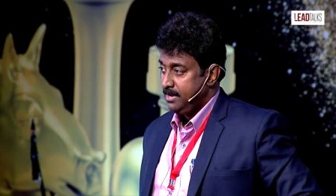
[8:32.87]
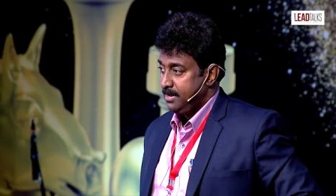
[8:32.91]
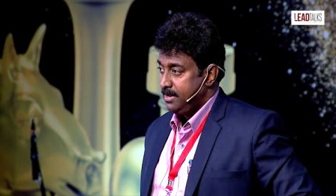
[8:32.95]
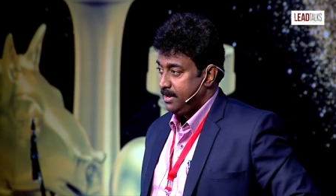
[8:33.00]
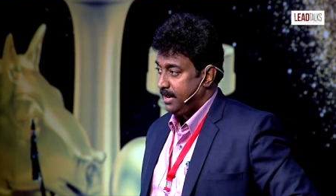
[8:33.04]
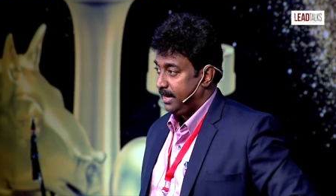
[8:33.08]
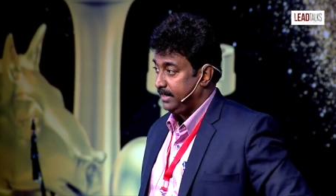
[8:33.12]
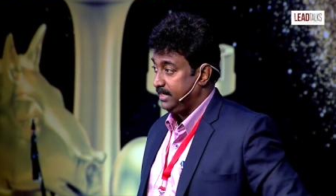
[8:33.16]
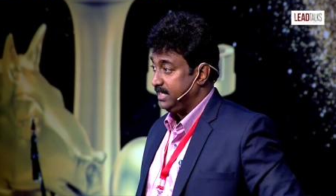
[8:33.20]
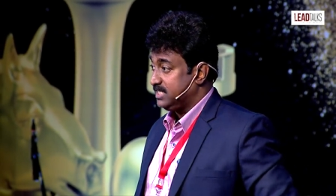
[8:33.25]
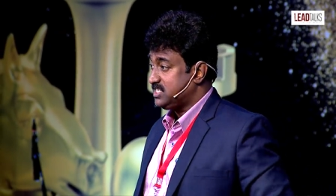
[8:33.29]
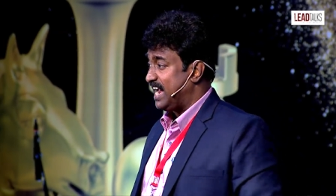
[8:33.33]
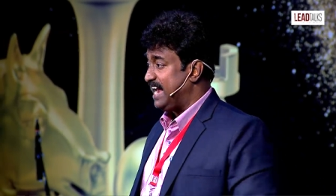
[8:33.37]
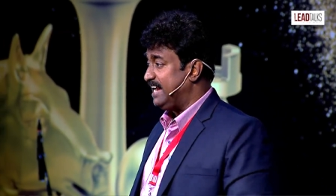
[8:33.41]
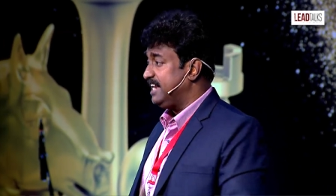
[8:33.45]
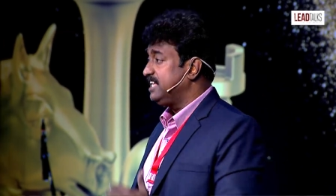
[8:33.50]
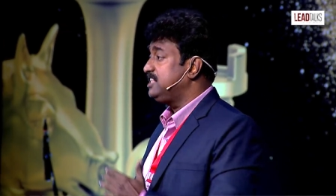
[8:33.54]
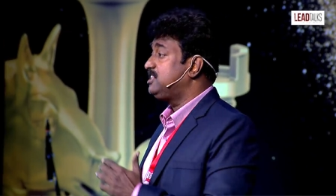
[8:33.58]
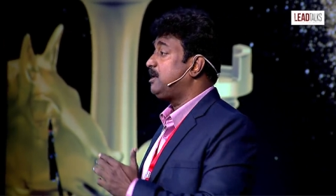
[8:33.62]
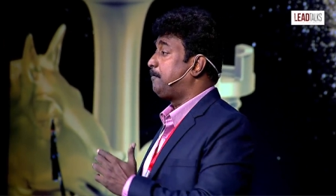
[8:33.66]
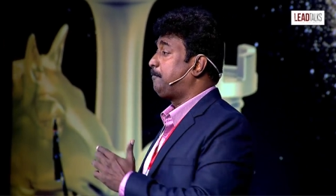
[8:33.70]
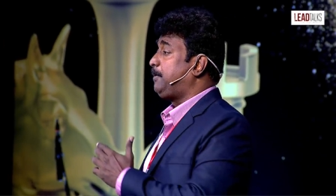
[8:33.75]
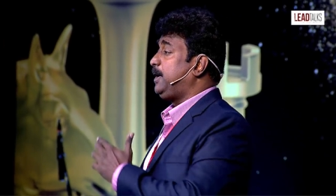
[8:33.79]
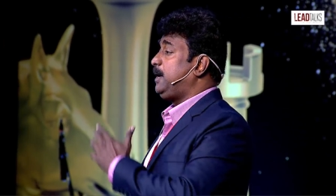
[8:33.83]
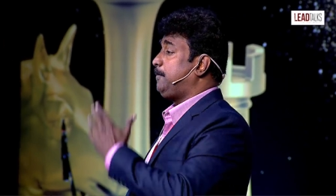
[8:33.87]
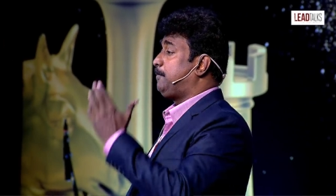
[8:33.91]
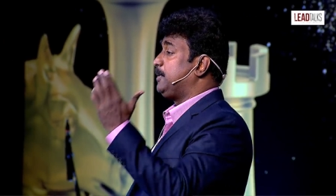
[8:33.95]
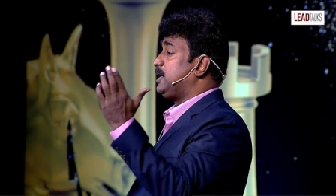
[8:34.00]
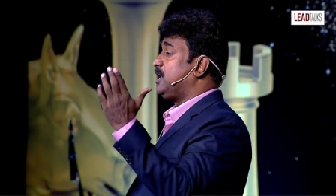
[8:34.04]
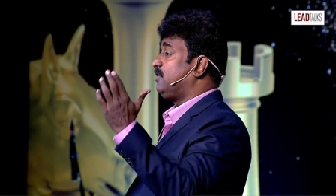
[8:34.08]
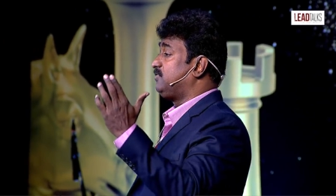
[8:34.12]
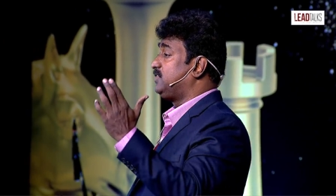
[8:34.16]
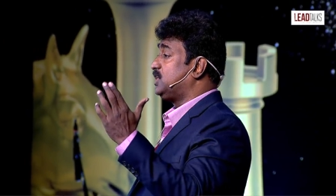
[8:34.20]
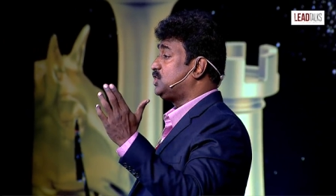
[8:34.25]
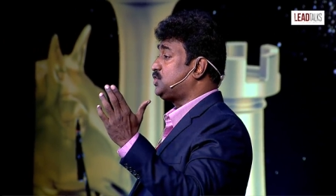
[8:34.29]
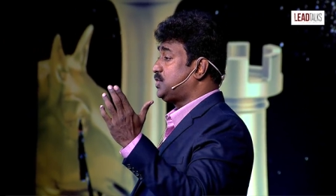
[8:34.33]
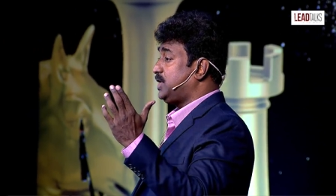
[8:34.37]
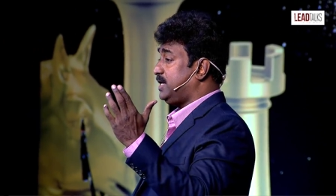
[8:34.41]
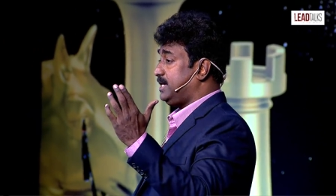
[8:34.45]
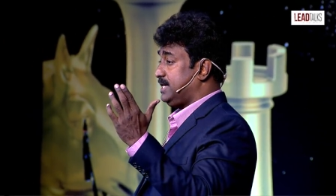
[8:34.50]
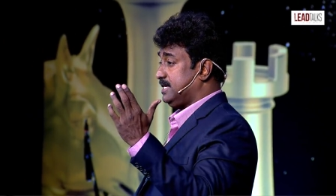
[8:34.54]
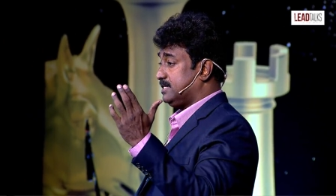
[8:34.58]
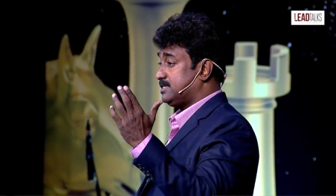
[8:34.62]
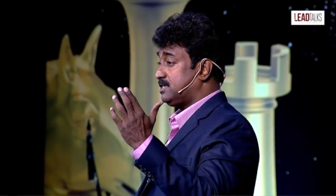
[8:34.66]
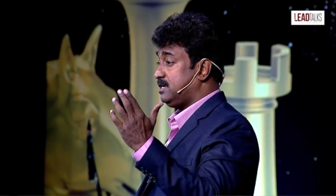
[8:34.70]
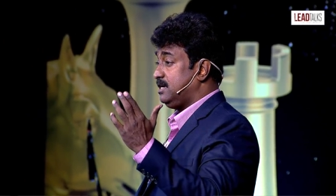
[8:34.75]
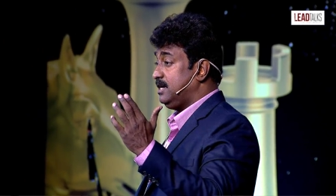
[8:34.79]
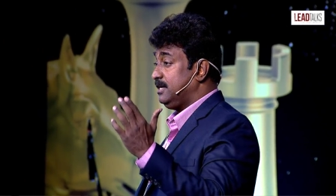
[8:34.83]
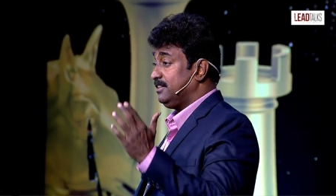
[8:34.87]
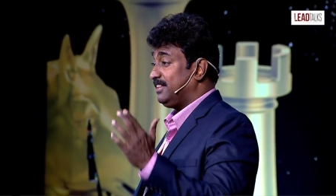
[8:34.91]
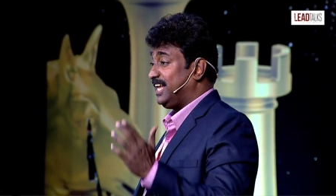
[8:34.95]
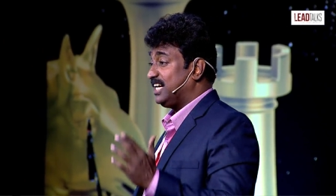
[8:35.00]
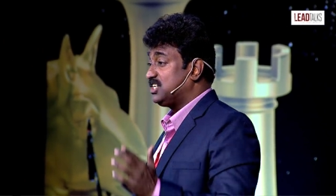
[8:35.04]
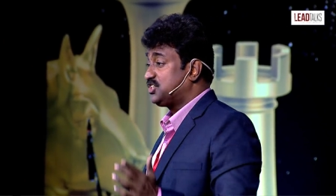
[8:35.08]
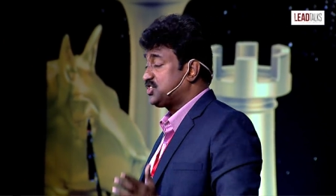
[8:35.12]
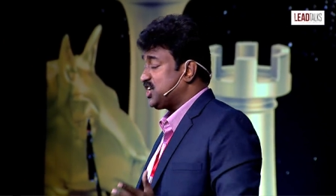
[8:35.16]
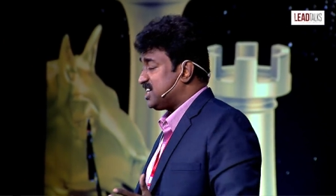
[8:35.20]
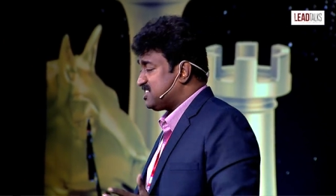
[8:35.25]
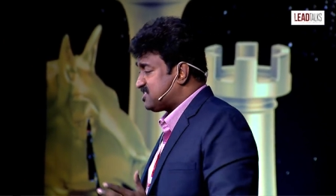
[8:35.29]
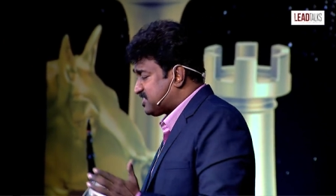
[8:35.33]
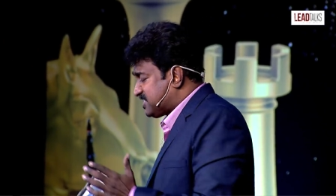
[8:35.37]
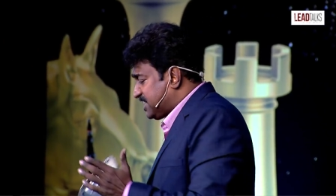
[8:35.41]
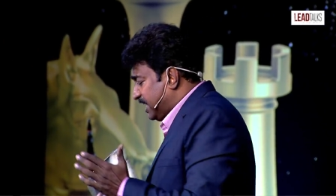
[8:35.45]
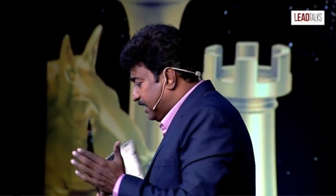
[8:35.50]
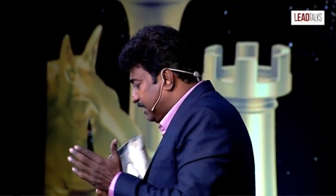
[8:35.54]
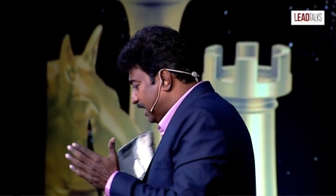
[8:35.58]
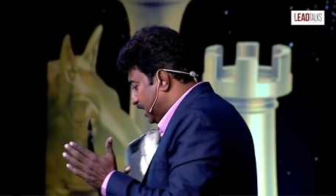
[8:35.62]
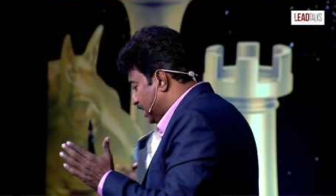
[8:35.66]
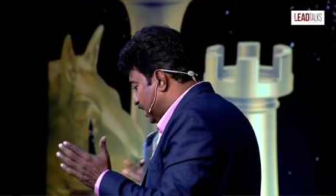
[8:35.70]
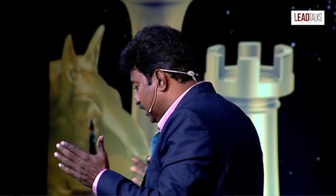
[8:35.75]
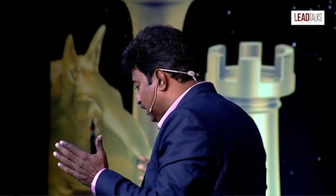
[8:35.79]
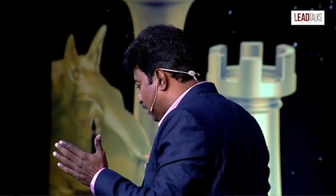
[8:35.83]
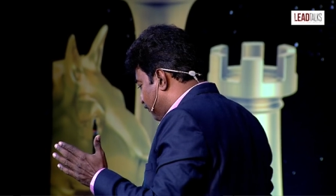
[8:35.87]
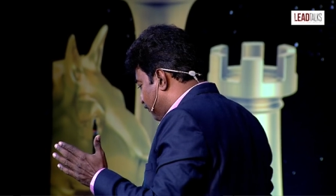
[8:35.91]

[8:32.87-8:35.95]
And I challenged the people of the church that just sitting in the